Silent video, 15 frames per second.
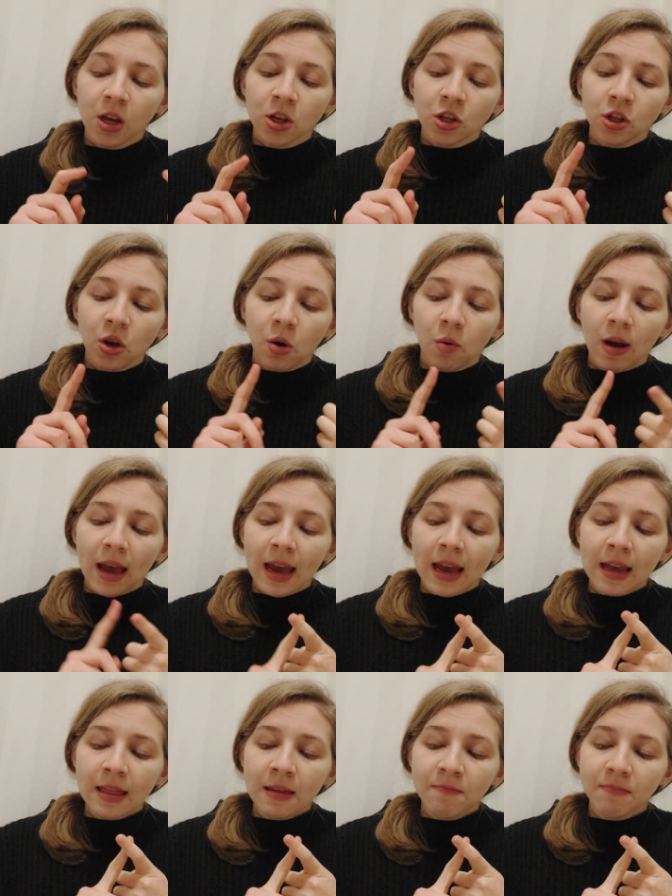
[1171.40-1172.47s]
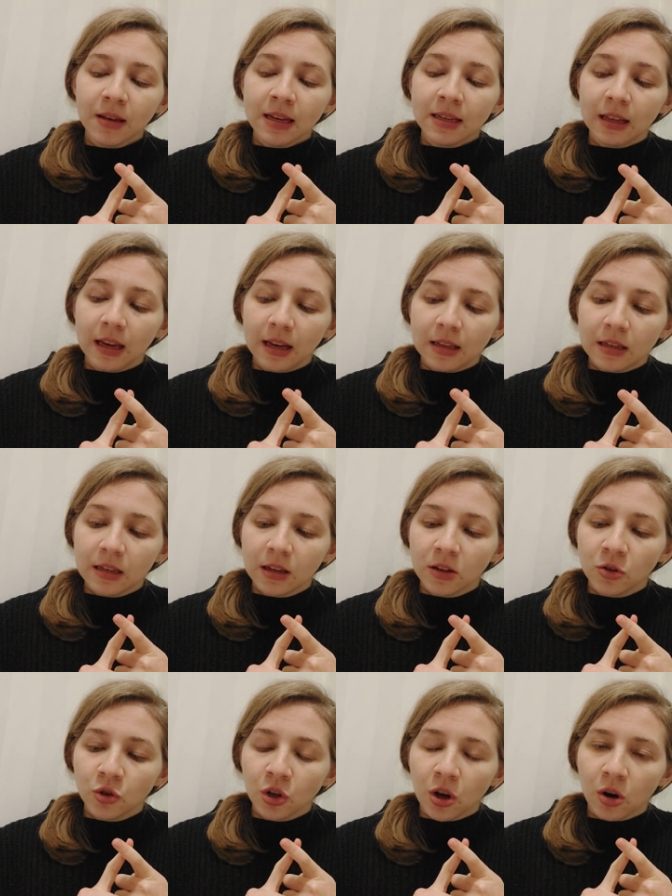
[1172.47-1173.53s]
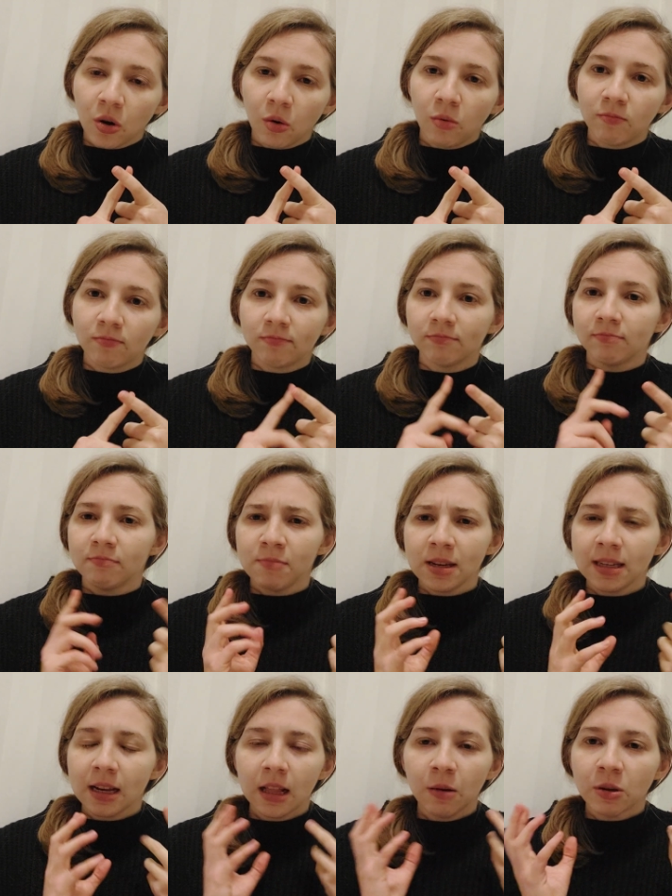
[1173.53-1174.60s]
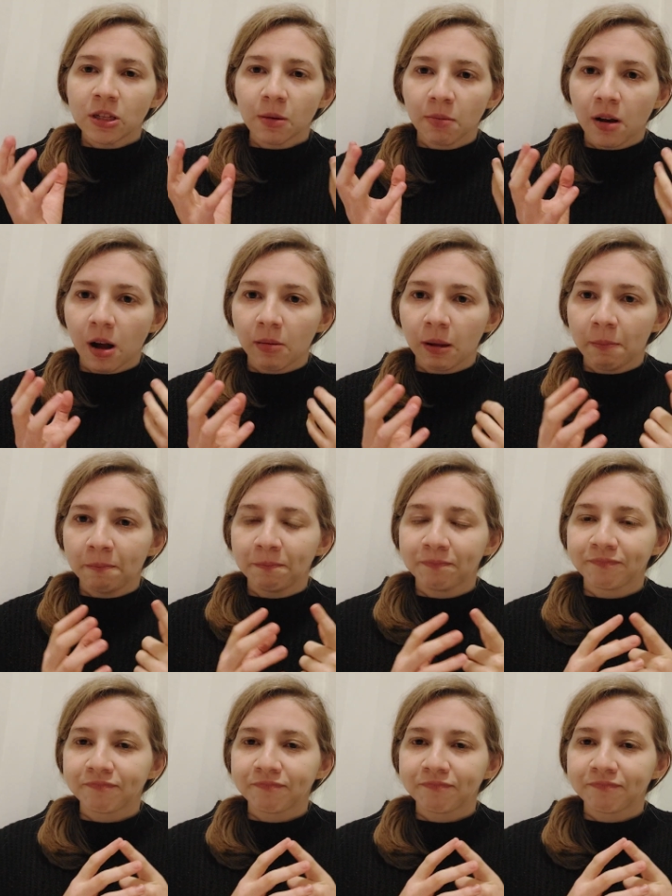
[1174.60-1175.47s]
So N is needs. So basically, what's the problem?